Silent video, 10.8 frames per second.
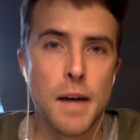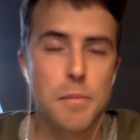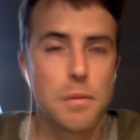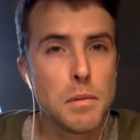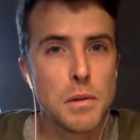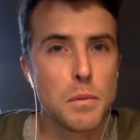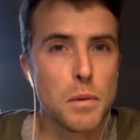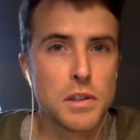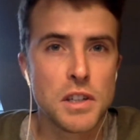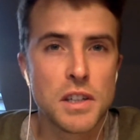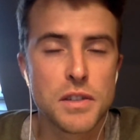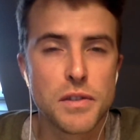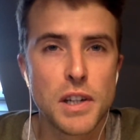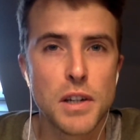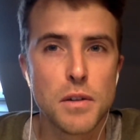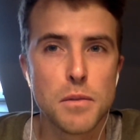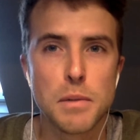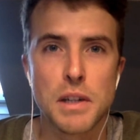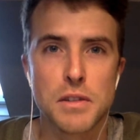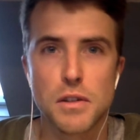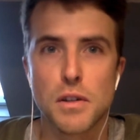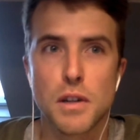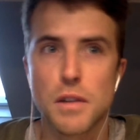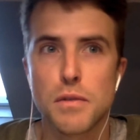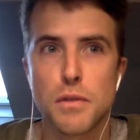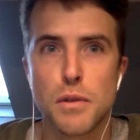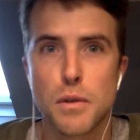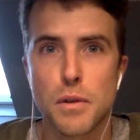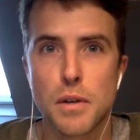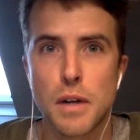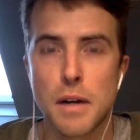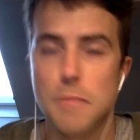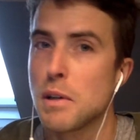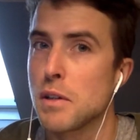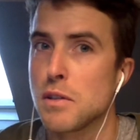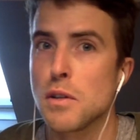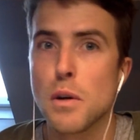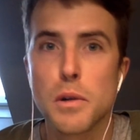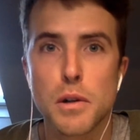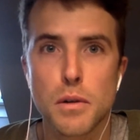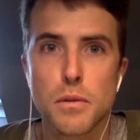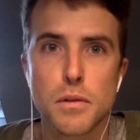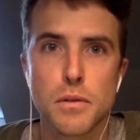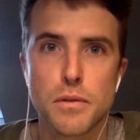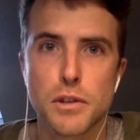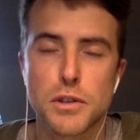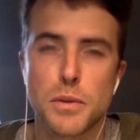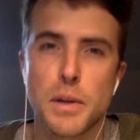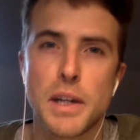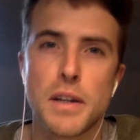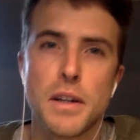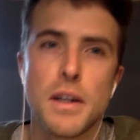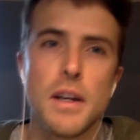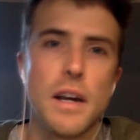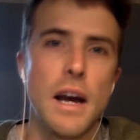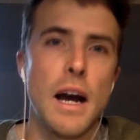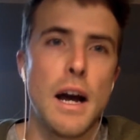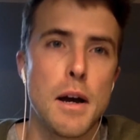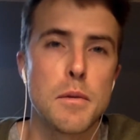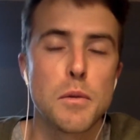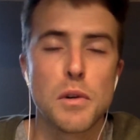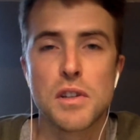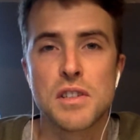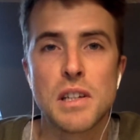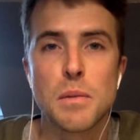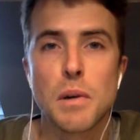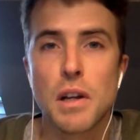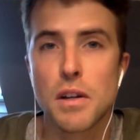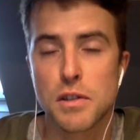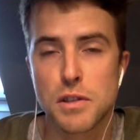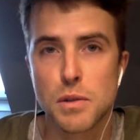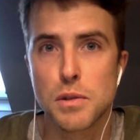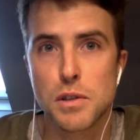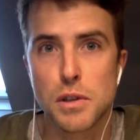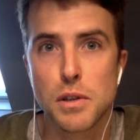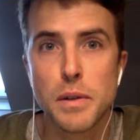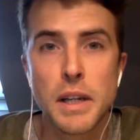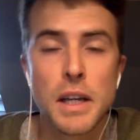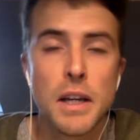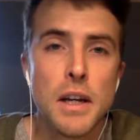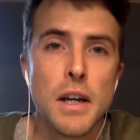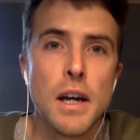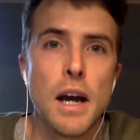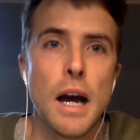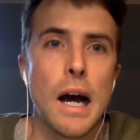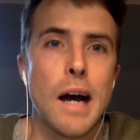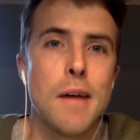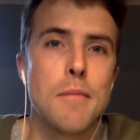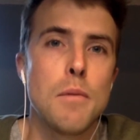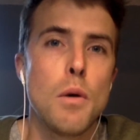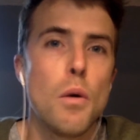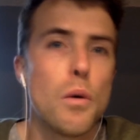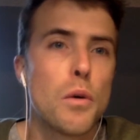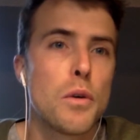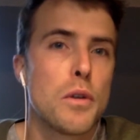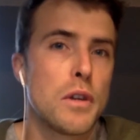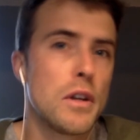Probably watching this video because you're looking for, because you know your own conversion rate and you want to see what other stores are doing, or